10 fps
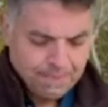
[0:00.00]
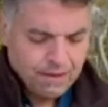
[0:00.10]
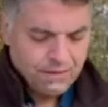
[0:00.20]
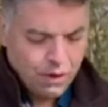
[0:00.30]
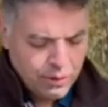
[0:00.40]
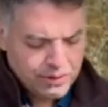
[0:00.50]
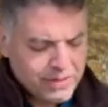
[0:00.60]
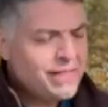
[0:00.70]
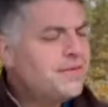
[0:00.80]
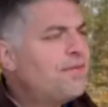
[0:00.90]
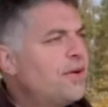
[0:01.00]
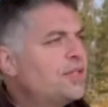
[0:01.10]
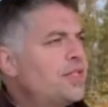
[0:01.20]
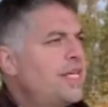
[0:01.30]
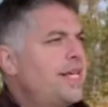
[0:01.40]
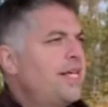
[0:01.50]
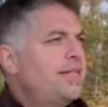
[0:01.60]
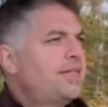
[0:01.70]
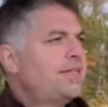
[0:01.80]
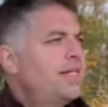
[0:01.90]
Notice that the first thing
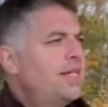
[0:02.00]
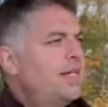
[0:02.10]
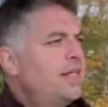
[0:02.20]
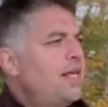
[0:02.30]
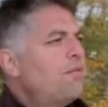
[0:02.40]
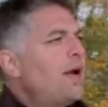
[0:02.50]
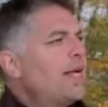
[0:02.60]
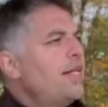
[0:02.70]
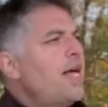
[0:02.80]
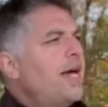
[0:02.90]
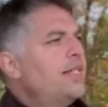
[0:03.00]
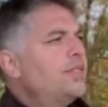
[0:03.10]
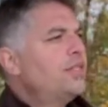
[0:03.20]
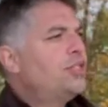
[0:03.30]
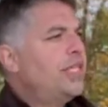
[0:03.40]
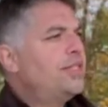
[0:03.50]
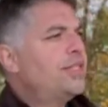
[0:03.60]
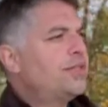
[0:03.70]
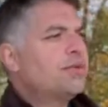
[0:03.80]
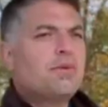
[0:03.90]
is they recognize
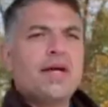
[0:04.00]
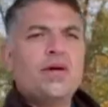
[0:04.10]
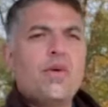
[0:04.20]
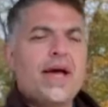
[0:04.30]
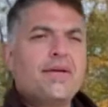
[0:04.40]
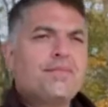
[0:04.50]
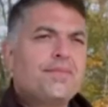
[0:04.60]
Jesus right away.